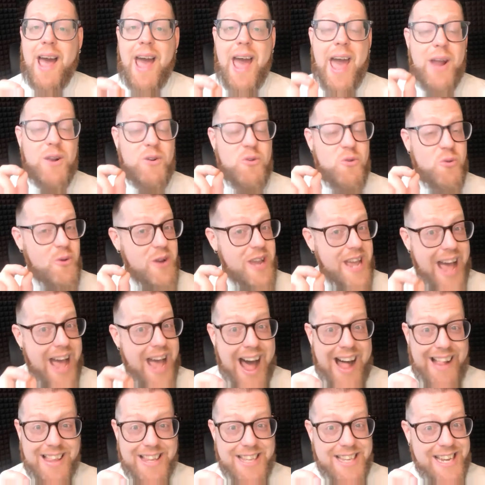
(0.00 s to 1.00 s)
and
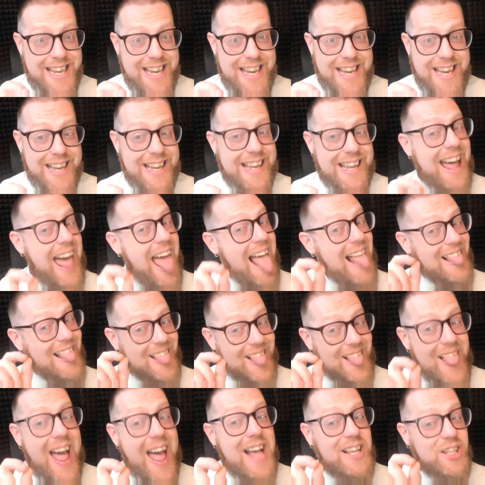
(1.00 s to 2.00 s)
reality
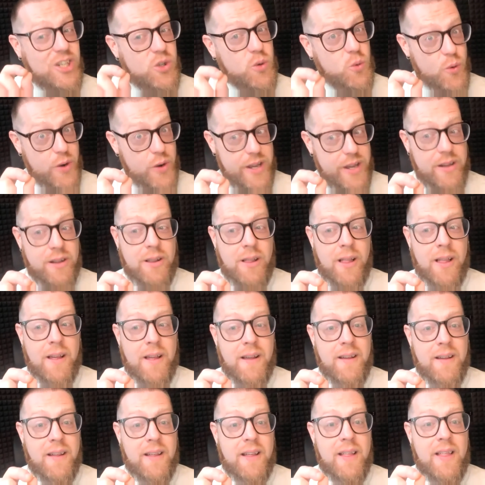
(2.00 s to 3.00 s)
less real
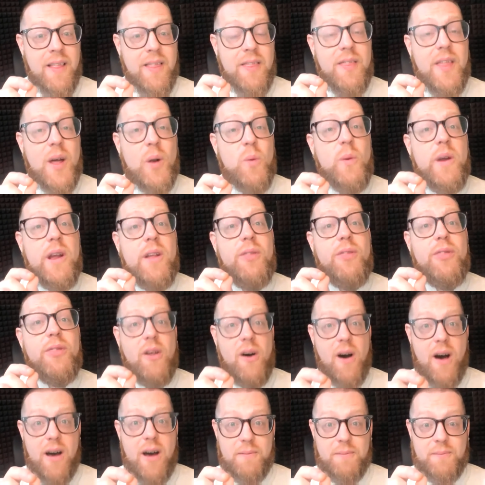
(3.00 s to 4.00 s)
than we had
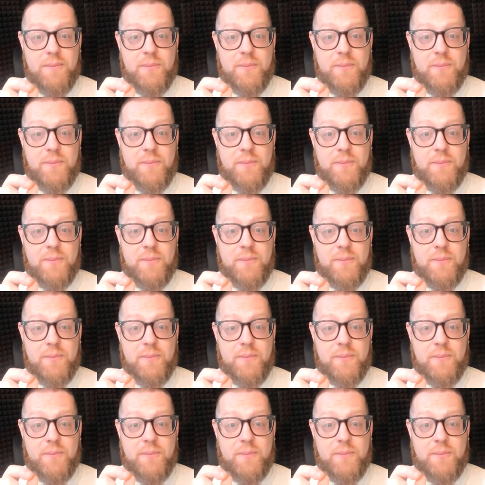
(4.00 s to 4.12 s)
thought.